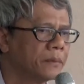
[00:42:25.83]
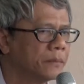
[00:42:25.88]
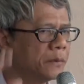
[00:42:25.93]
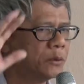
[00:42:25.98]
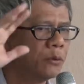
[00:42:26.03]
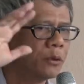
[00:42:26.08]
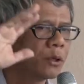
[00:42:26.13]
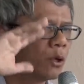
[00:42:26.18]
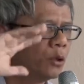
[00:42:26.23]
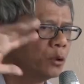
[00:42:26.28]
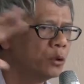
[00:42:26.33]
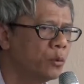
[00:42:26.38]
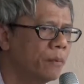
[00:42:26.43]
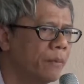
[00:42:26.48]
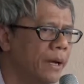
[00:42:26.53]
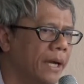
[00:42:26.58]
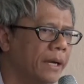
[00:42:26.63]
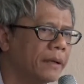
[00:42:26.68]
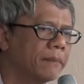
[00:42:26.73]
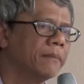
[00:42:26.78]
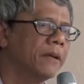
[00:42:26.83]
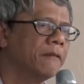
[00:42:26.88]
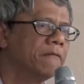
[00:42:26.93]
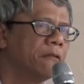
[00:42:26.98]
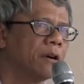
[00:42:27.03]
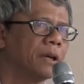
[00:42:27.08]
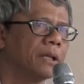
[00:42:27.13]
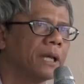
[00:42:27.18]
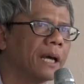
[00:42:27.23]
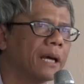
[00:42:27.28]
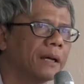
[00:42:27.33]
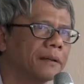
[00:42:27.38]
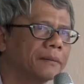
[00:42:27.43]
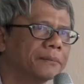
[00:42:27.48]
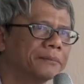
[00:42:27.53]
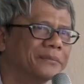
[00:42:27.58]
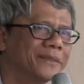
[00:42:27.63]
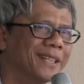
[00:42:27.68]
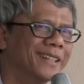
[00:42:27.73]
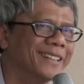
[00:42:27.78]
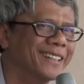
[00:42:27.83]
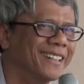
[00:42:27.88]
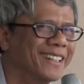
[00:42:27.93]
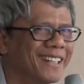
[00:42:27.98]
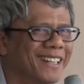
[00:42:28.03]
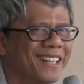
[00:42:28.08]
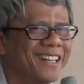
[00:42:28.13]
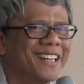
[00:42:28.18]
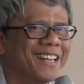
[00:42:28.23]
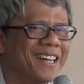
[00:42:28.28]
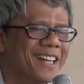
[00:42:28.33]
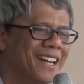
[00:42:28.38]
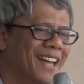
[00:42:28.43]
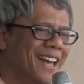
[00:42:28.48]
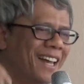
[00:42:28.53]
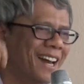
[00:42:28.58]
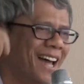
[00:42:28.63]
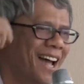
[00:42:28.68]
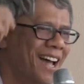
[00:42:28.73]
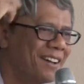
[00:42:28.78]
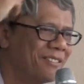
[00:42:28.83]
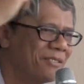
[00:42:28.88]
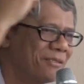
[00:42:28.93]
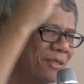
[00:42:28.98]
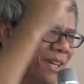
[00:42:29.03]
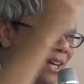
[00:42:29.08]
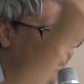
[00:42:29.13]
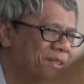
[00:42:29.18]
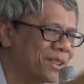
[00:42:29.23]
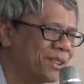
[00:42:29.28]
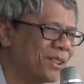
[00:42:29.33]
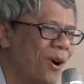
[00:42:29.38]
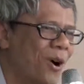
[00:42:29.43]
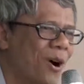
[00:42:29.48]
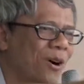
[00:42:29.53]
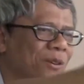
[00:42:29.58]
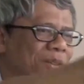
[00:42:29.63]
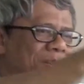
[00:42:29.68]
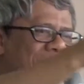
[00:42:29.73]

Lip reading: You will go to bed before that, and I have to talk